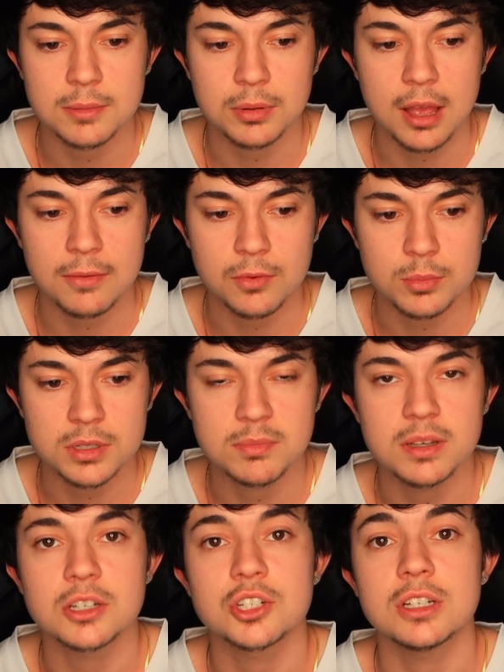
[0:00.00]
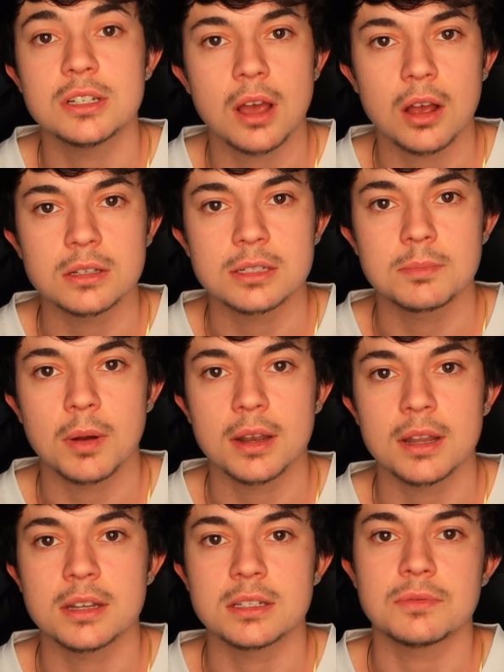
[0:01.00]
a platform as big as she does,
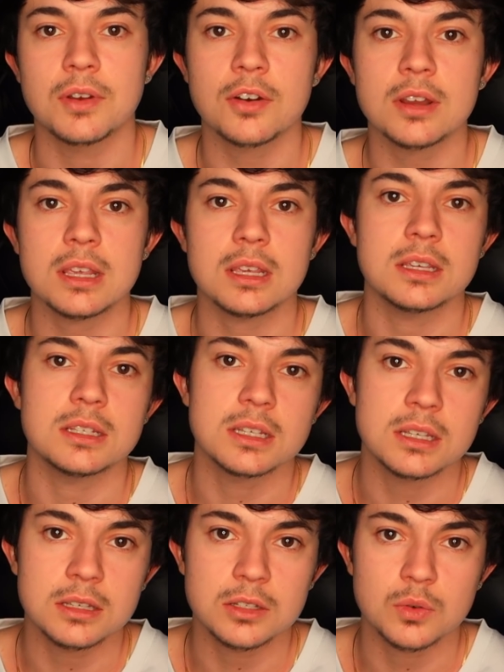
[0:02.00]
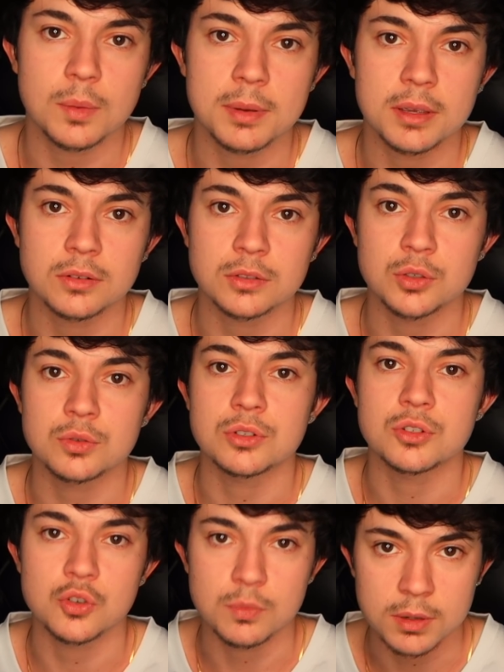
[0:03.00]
but it is very easy to appeal to
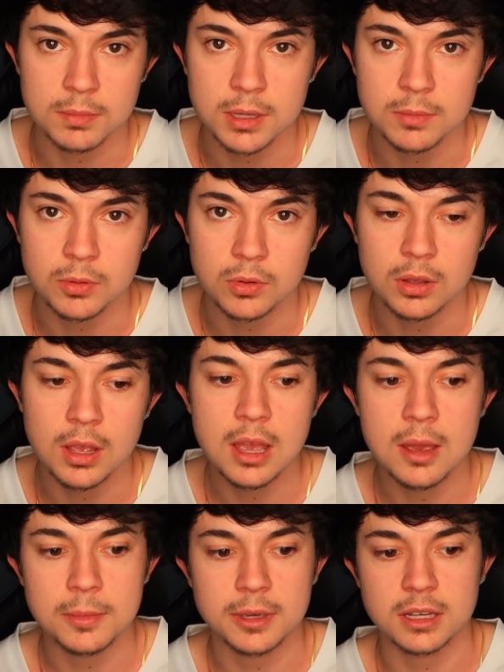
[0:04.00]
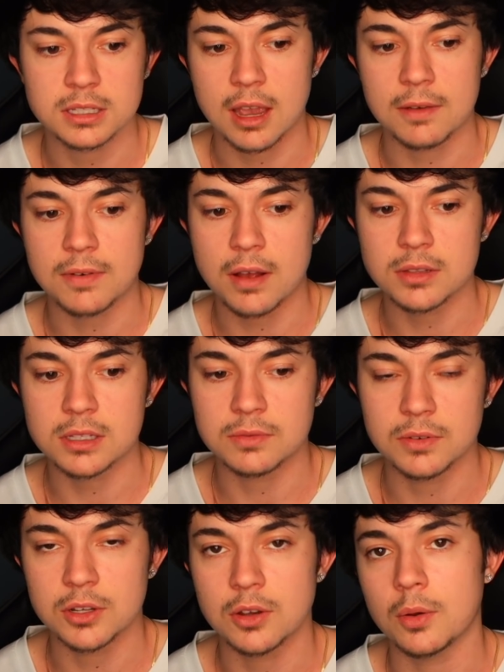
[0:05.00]
stupid people because I found this
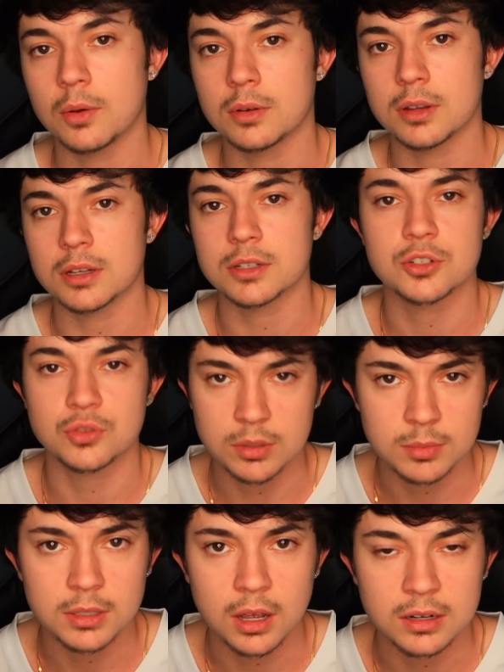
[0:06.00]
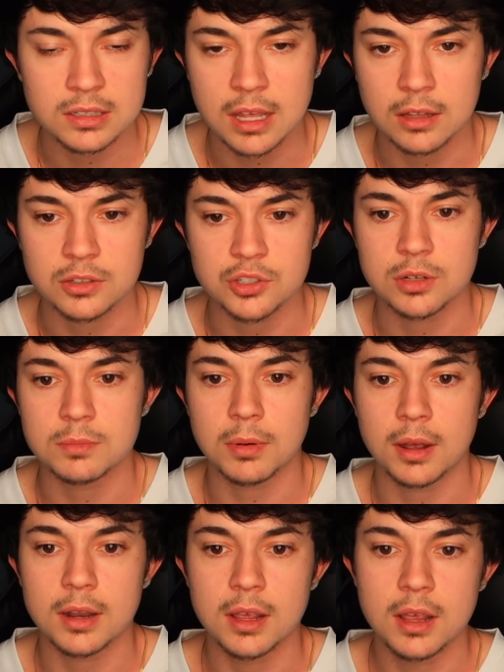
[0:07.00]
video extremely unintelligent,
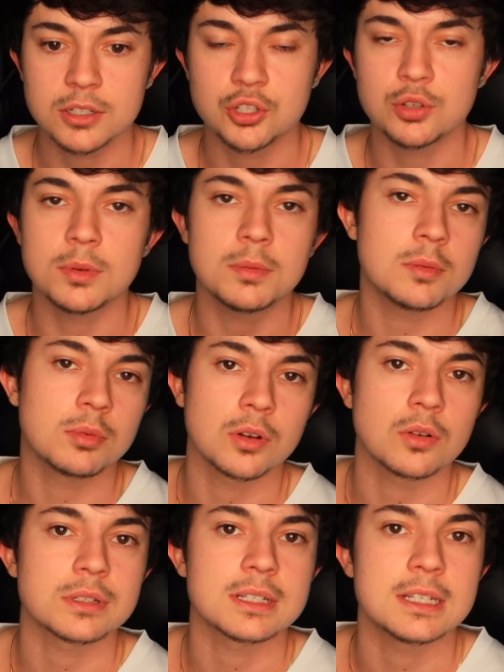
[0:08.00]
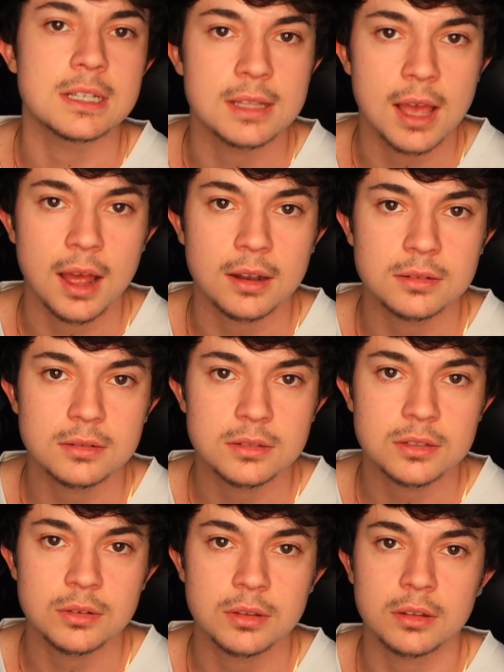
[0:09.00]
but stupid people don't see that
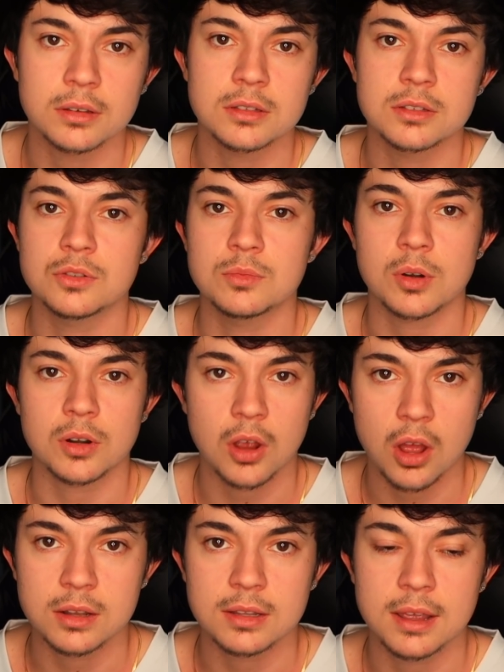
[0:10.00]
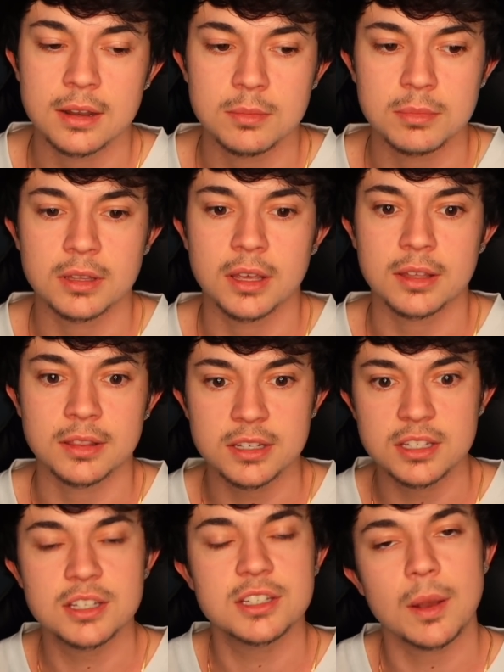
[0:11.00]
so they'll consume her content and be like,
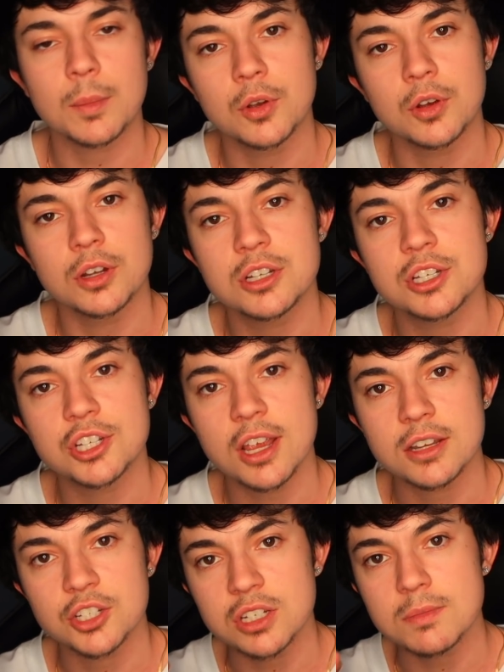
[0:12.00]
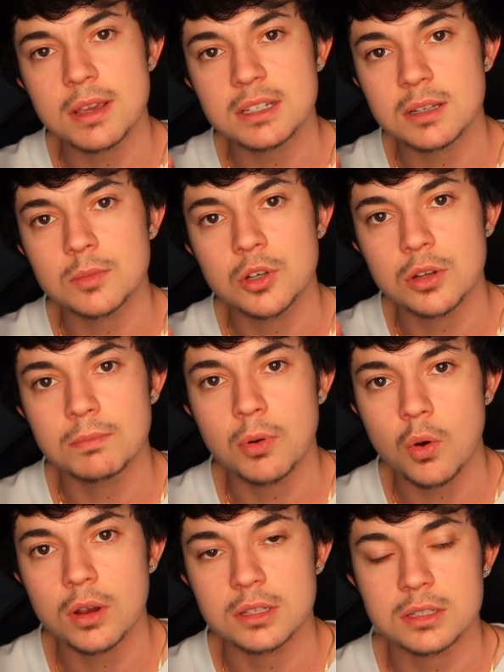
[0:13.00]
this is some good shit. She makes some good
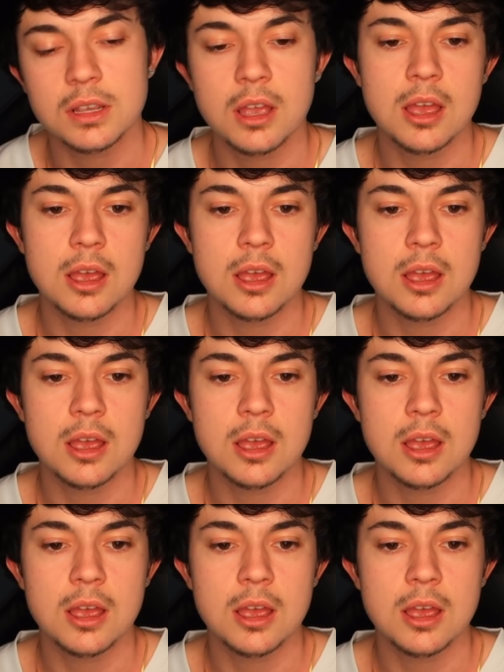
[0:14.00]
points,